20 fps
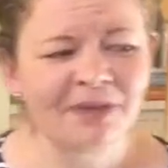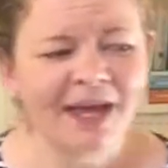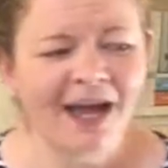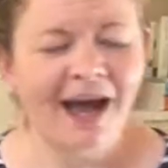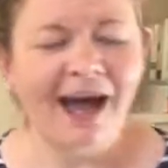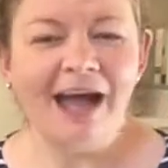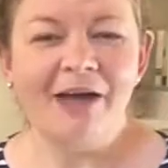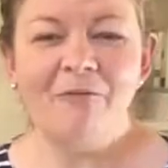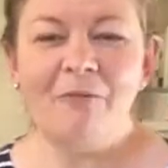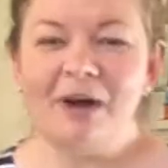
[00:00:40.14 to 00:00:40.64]

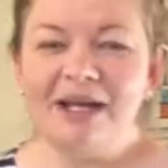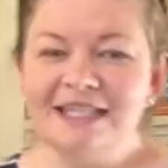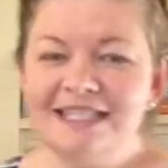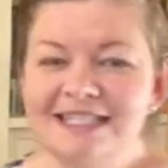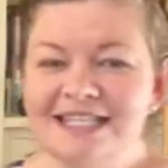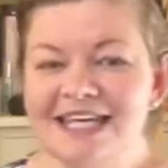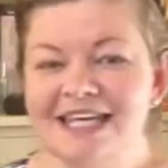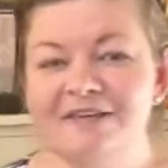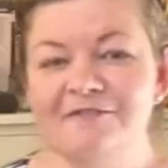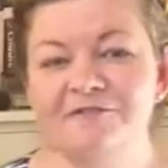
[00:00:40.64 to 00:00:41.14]
I wonder
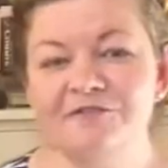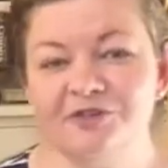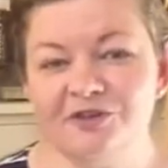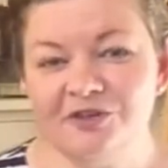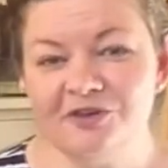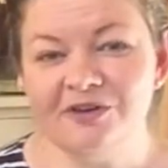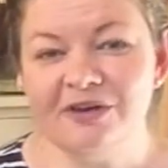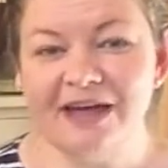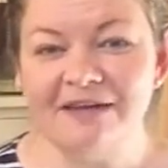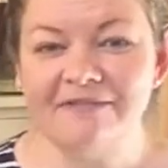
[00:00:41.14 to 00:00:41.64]
if
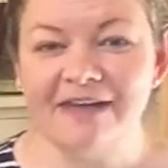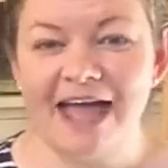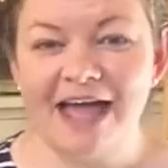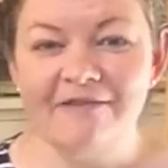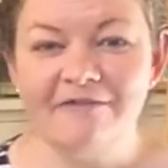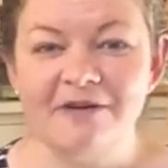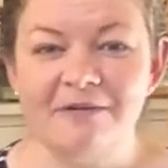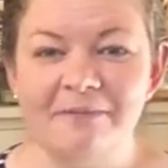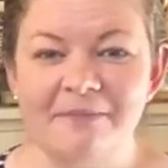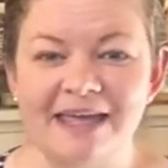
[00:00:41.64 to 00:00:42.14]
you have
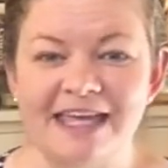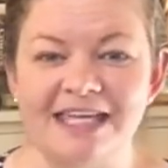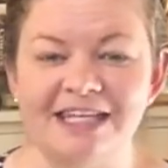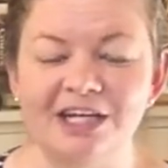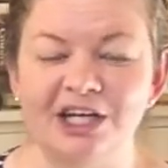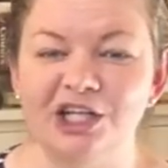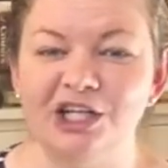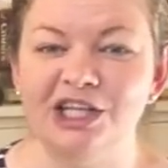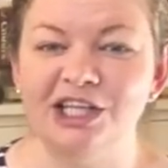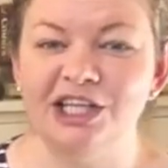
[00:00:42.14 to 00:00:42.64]
ever been
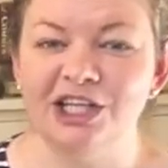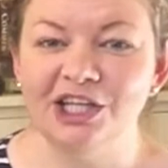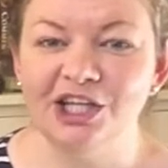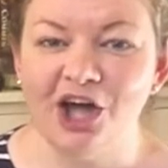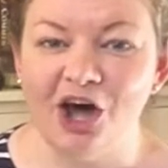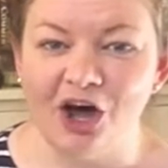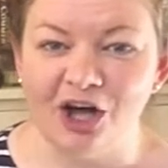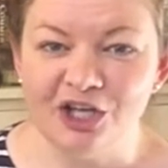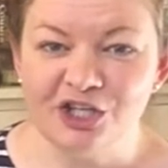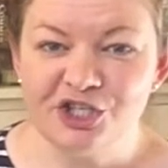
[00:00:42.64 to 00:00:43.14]

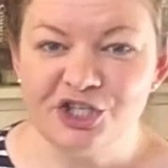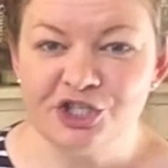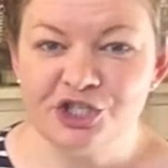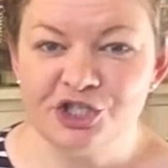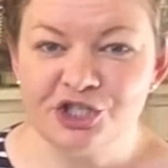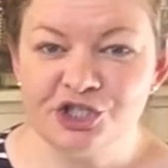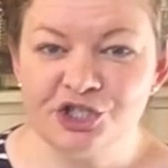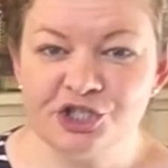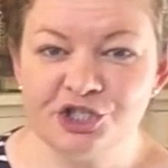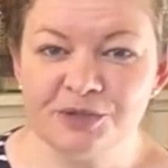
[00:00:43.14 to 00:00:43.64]

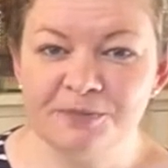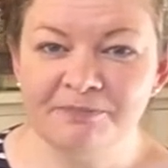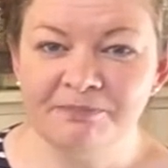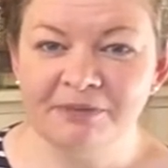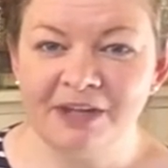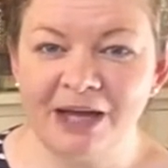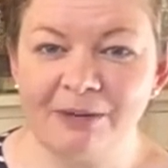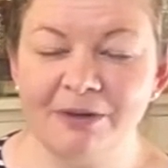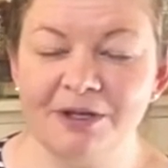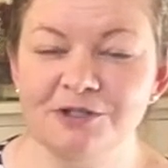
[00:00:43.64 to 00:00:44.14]
lost.
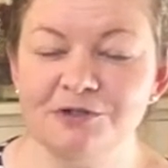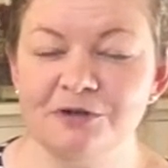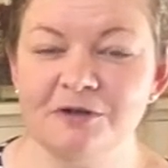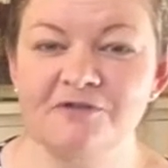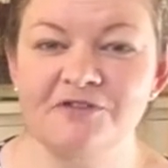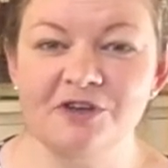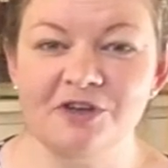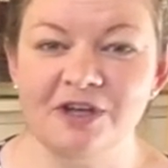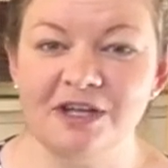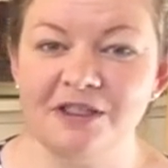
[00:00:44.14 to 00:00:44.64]
I wonder if
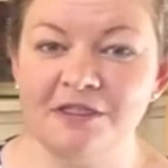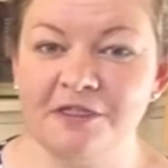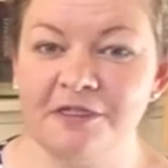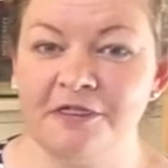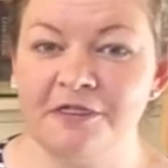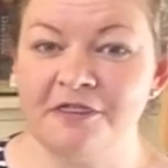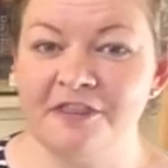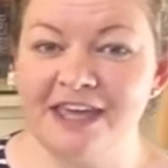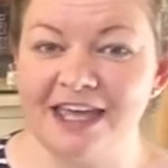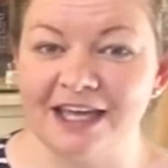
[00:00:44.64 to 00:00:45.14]
you can
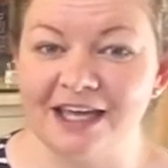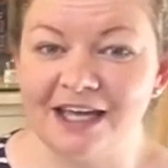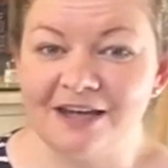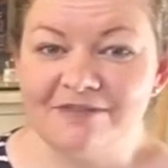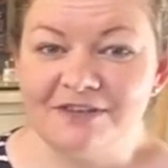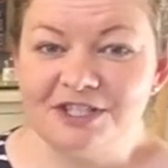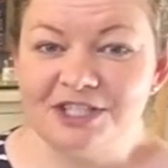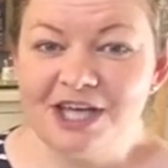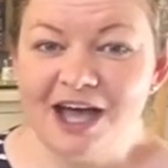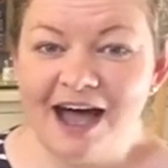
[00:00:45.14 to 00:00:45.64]
think of
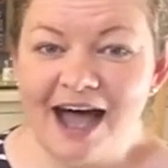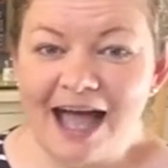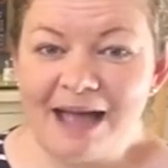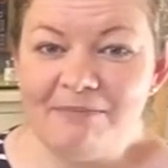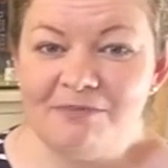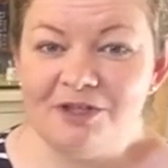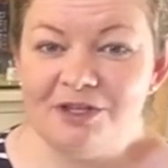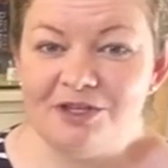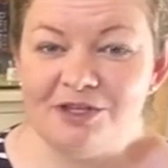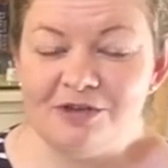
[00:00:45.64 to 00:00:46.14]
a time
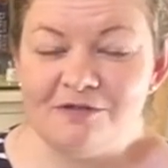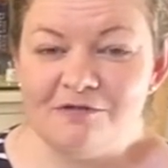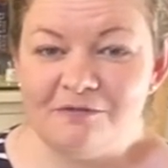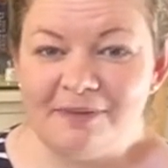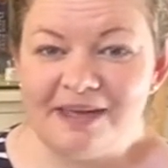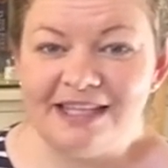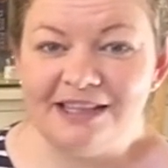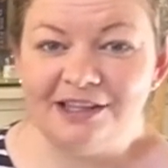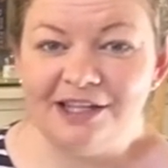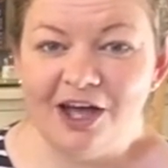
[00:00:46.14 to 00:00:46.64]
that you've
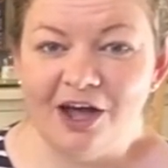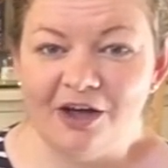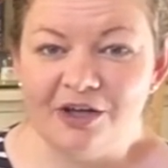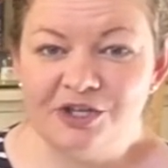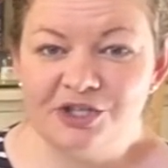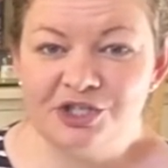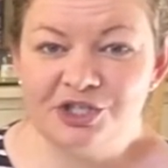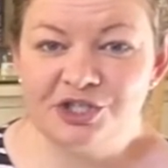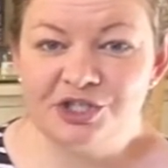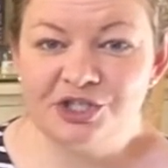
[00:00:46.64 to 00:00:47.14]
been
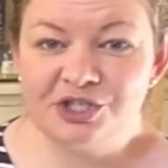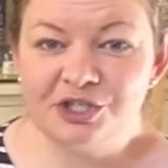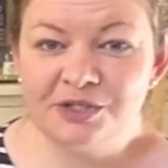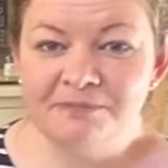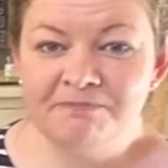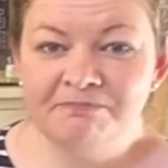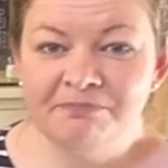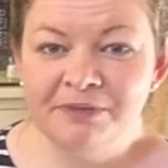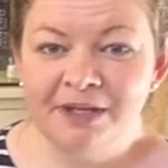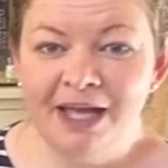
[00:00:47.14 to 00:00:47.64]
lost.
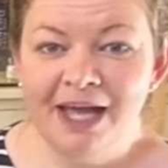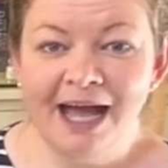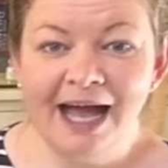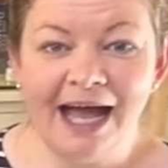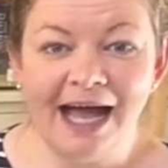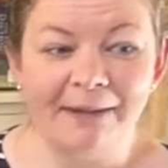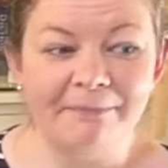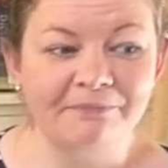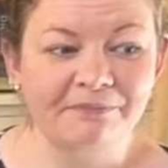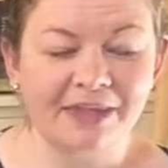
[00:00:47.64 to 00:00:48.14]

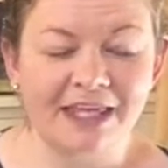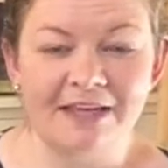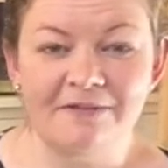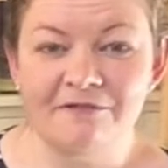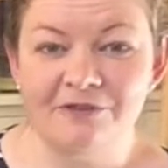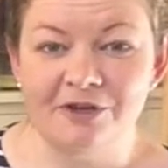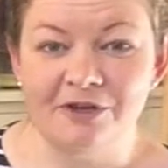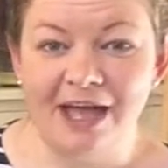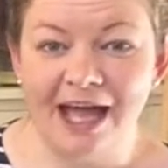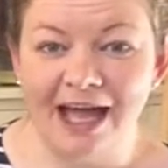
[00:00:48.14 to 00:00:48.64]
If
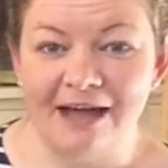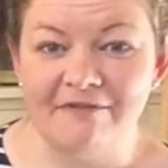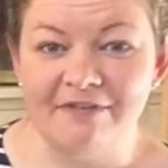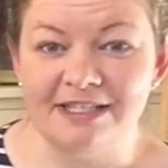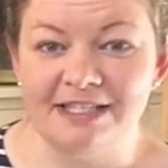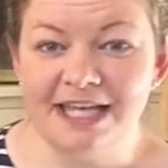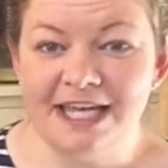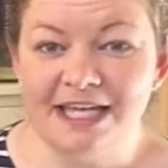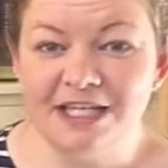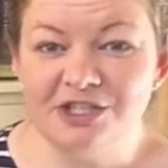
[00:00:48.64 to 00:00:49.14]
you have a
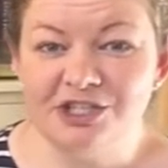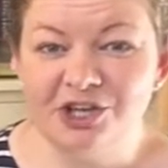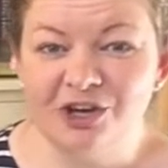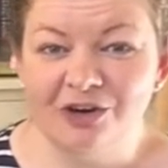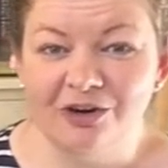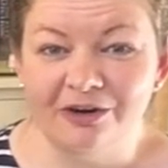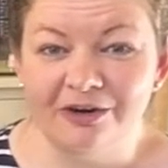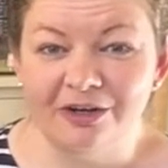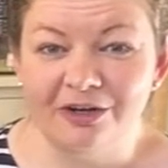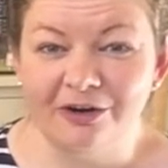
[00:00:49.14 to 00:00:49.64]
teacher
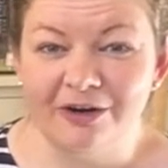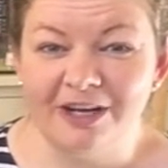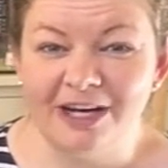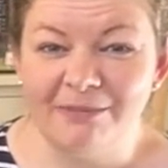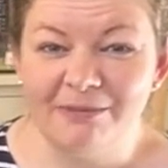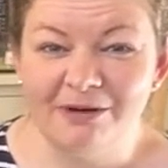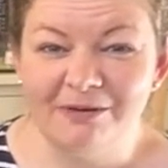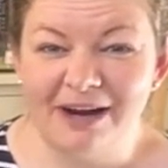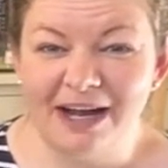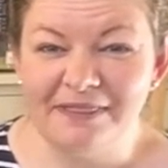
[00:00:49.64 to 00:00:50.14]
or a
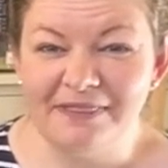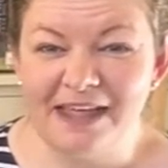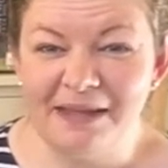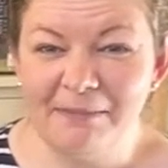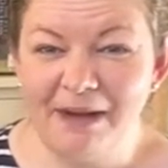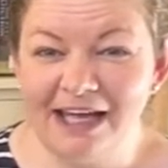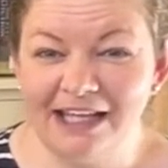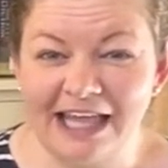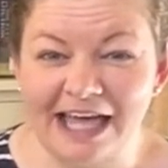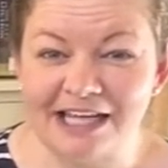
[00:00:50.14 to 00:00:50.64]
grown-up around, they
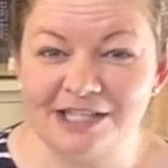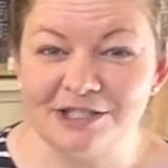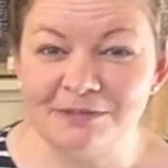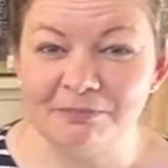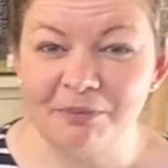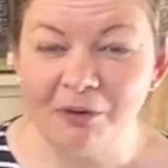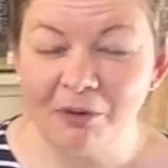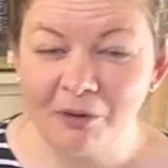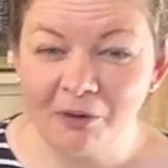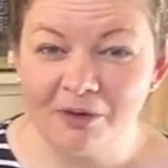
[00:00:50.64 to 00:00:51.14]
might like to
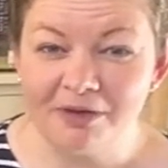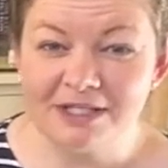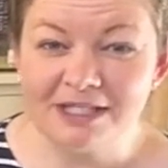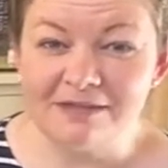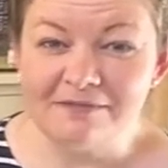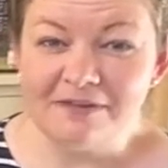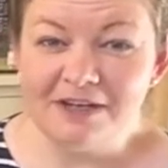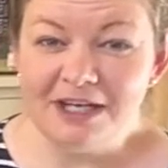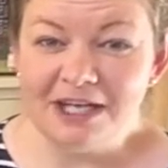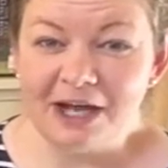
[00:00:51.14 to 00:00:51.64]
pause the
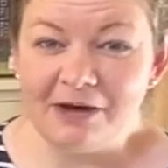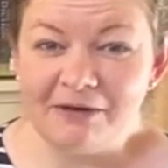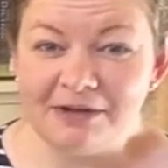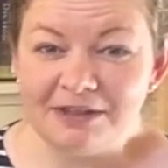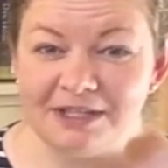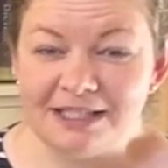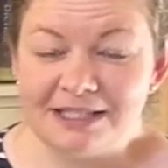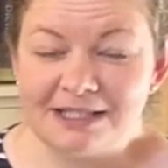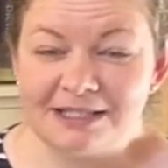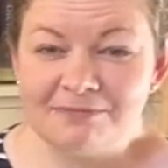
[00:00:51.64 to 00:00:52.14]
video at
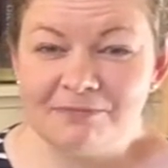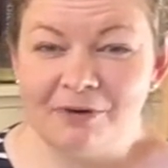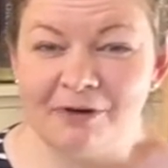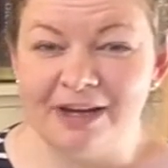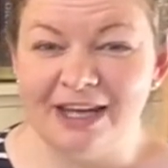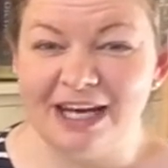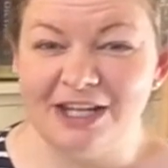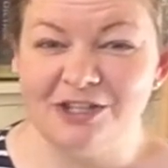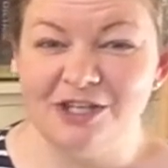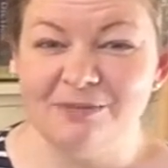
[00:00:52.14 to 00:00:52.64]
this
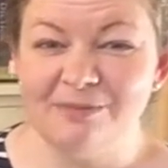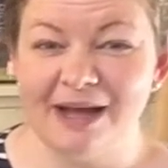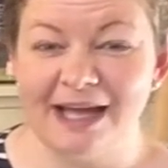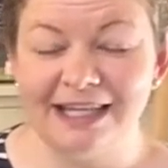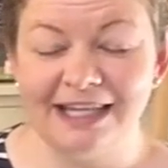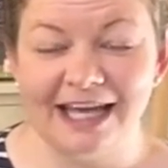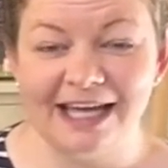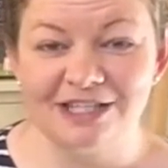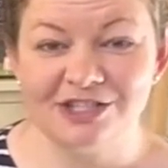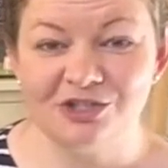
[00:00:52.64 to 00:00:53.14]
point and you might
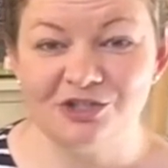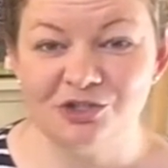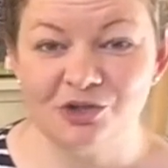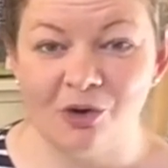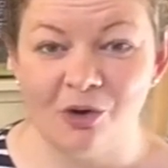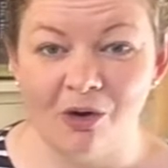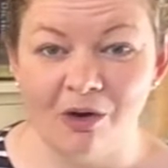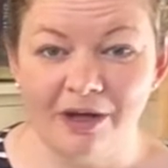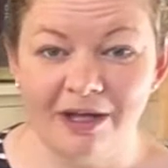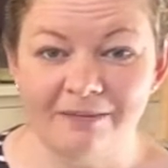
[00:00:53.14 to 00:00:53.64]
like to
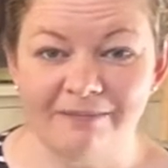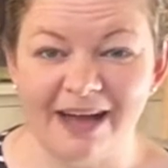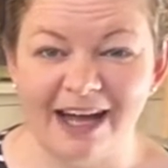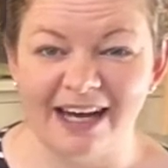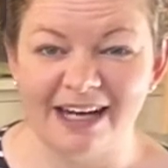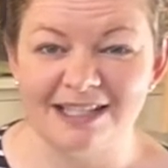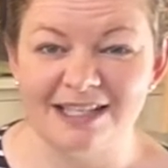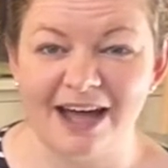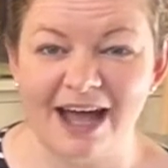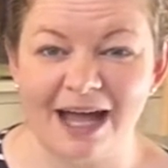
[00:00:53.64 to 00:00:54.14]
talk about
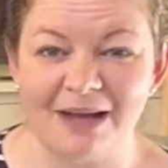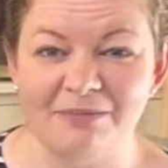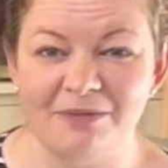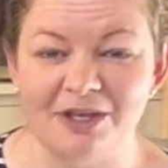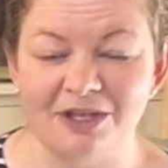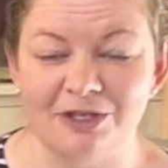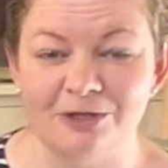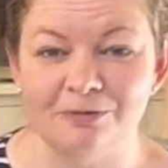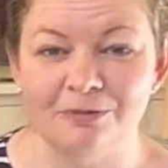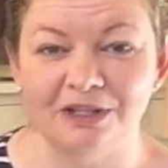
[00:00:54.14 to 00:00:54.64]
a time
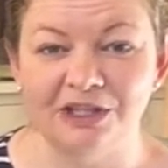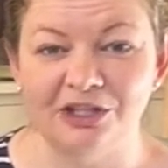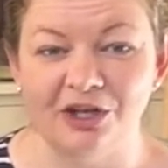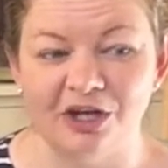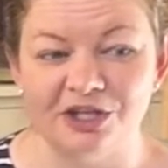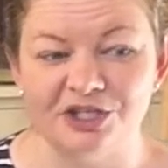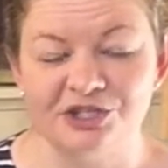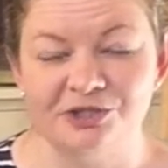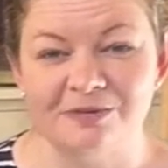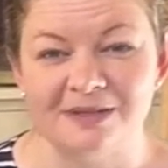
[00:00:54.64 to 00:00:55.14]
that you were
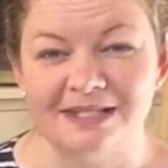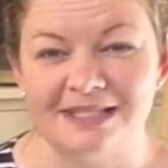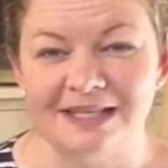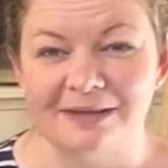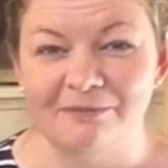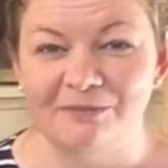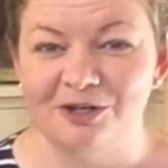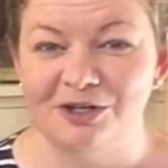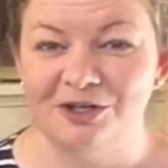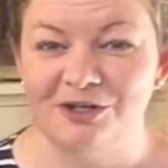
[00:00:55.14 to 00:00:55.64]
lost with
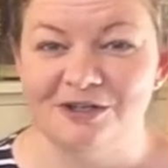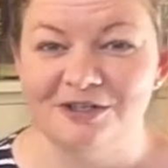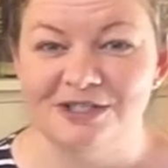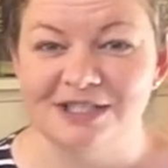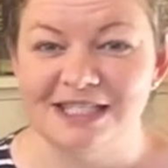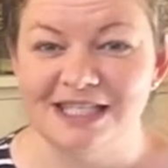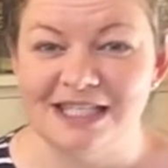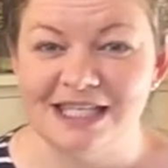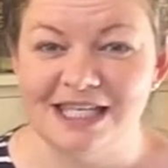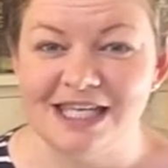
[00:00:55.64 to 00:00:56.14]
someone who's
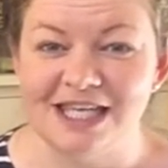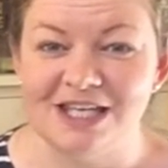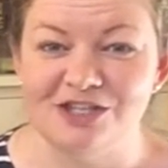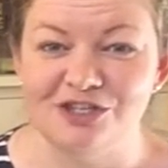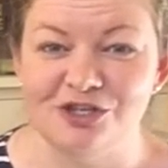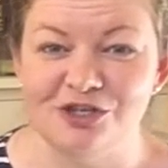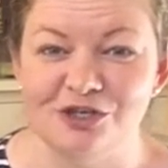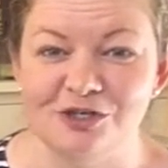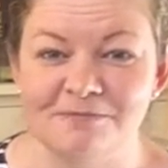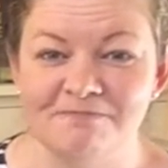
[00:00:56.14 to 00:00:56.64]
near
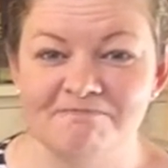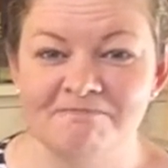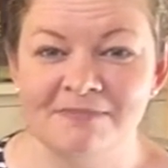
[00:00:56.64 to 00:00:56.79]
you.